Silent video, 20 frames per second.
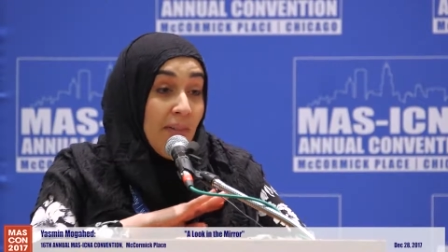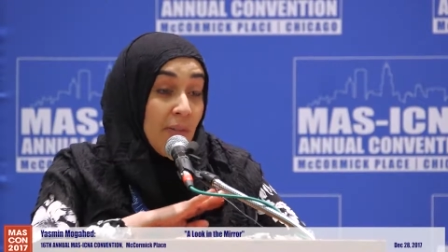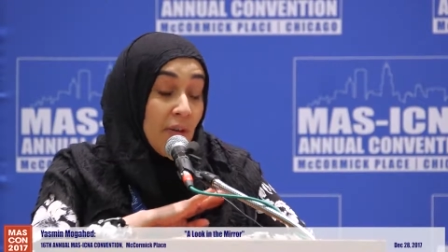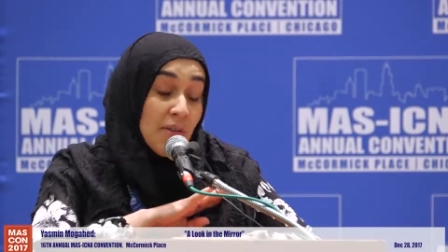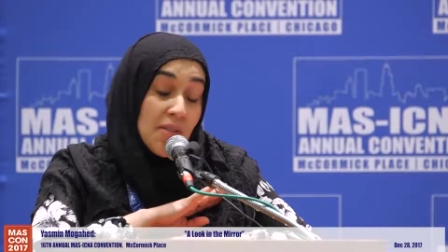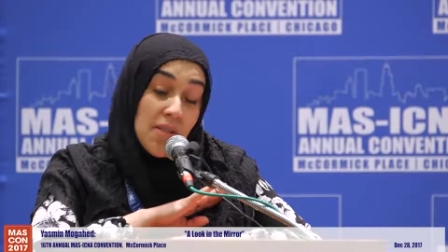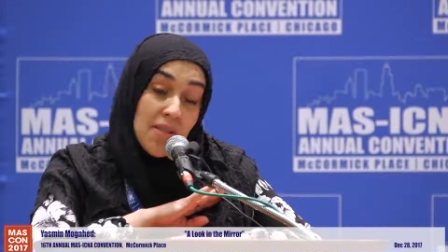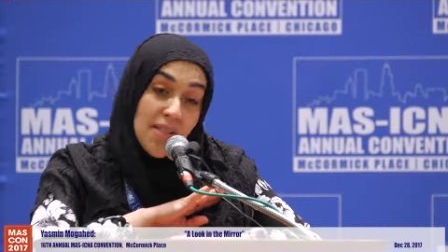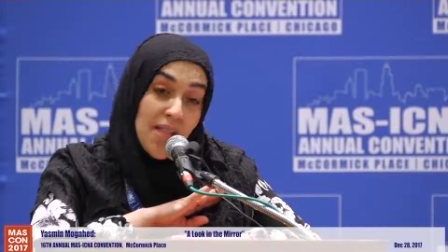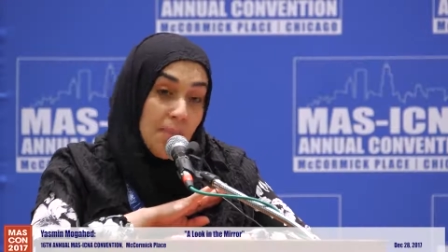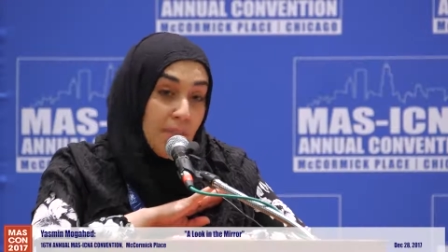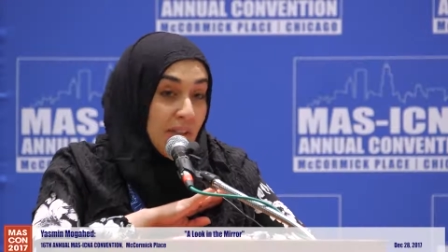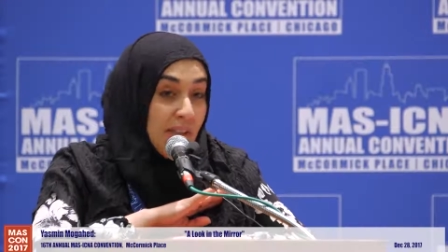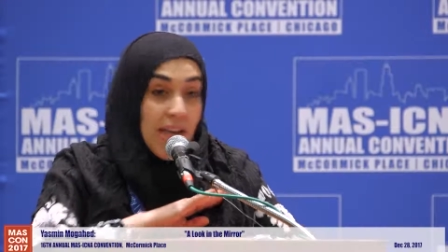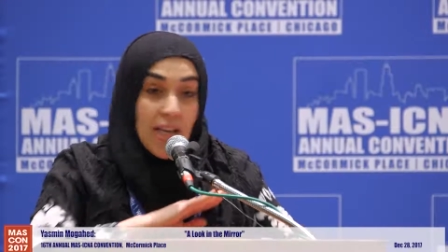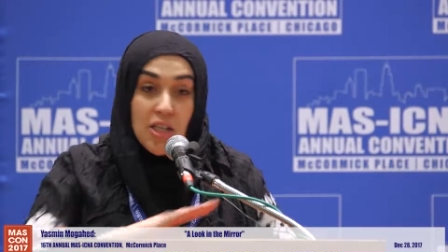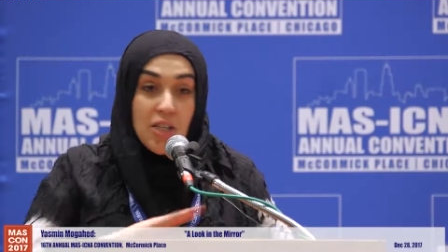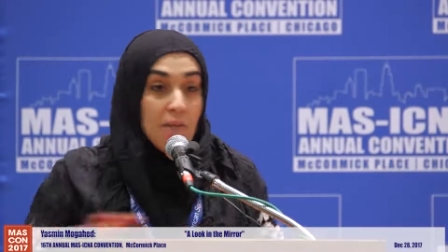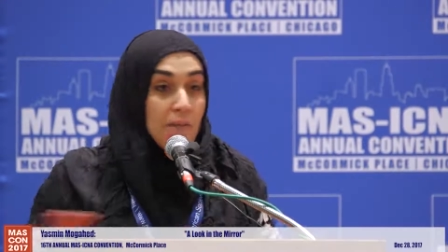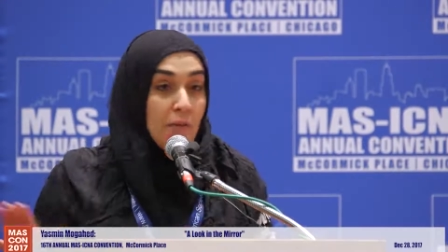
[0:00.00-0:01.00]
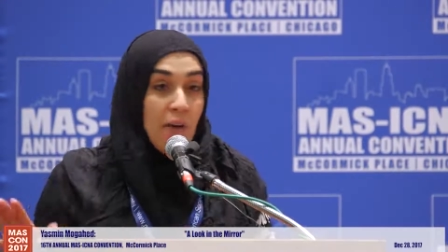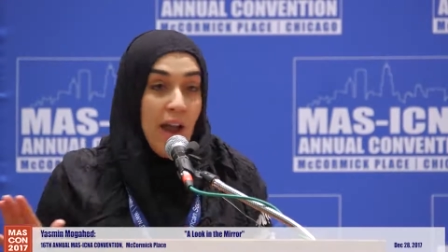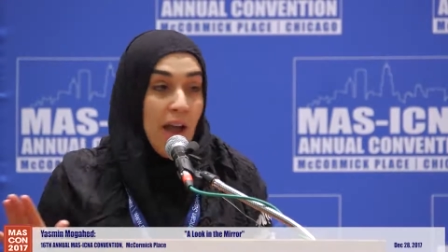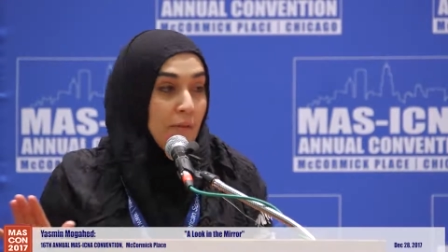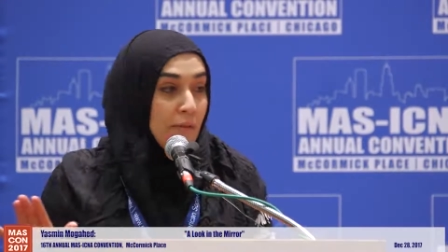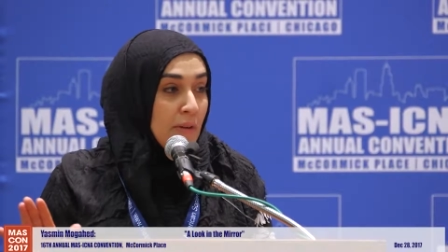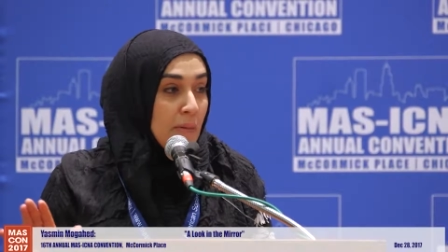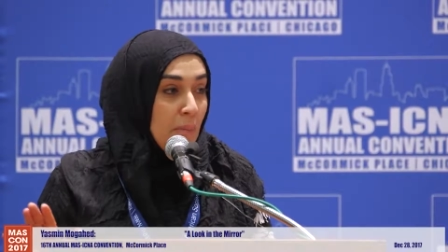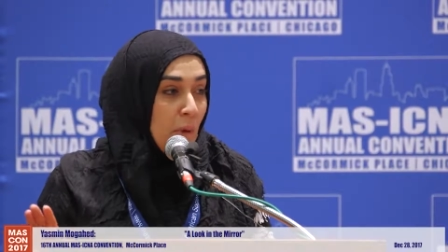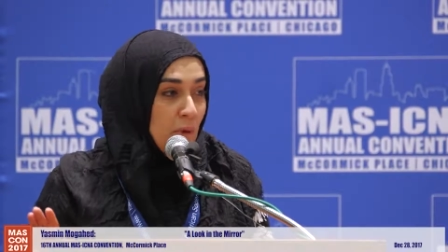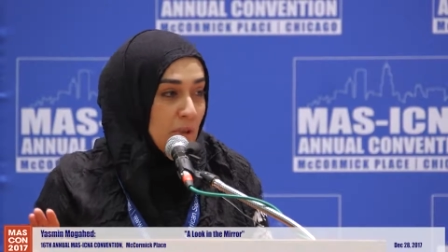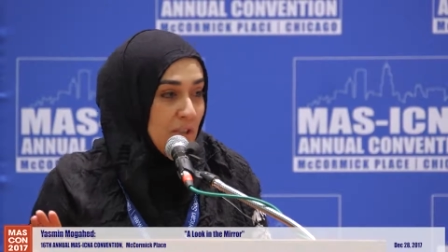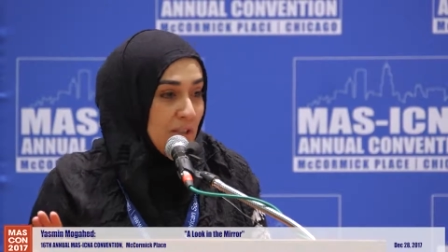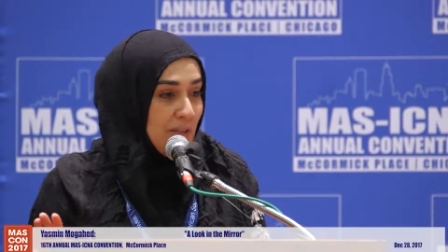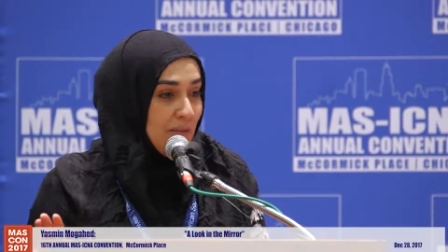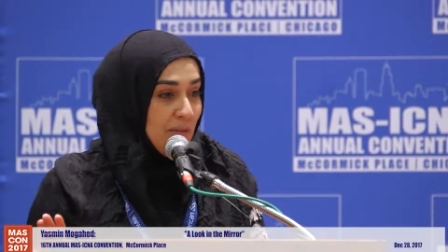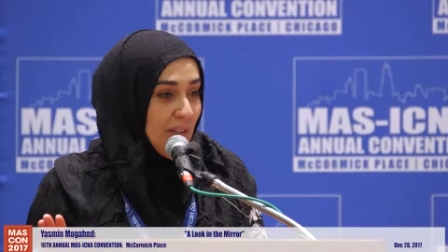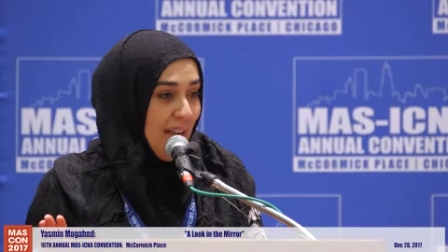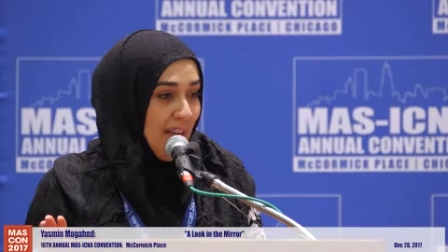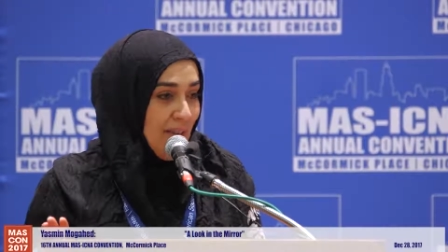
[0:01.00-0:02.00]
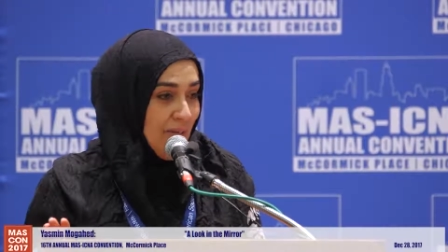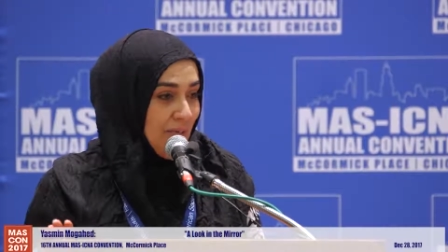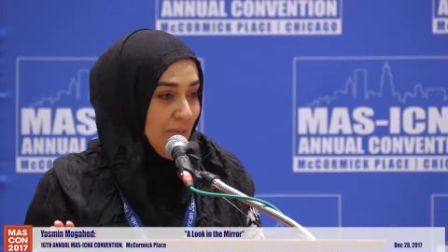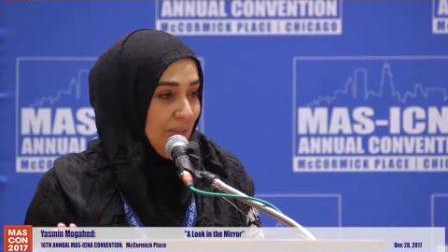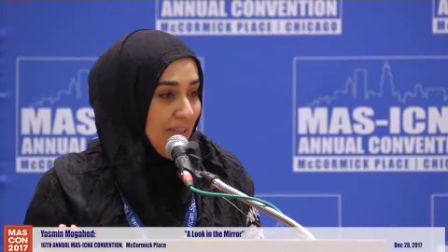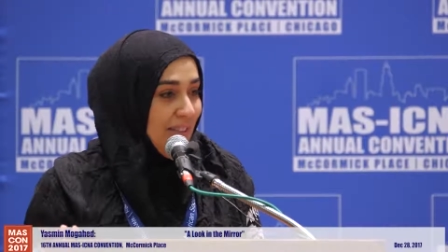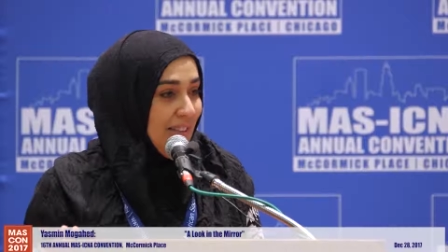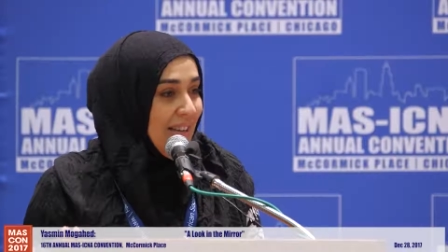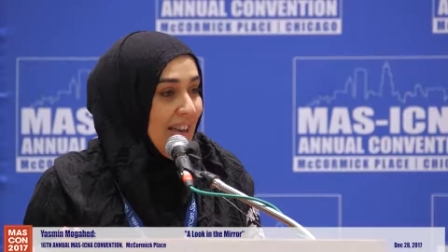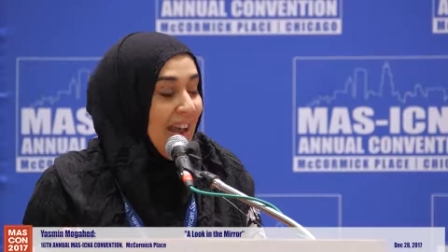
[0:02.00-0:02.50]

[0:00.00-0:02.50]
there's a supplication for every motion of life.